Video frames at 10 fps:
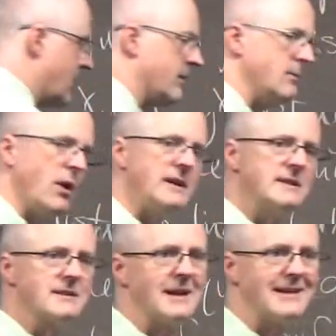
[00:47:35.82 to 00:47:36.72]
of curly
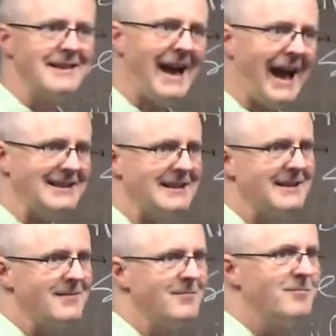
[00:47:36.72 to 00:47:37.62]
braces like that.
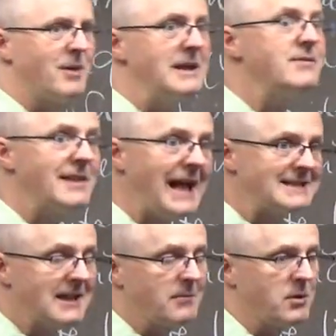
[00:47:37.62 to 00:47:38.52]
But even
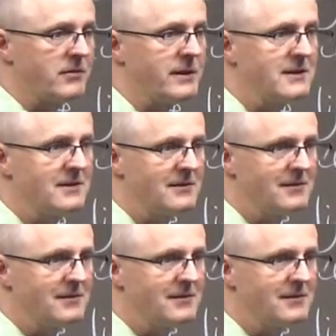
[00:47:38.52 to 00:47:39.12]
that's not perfect.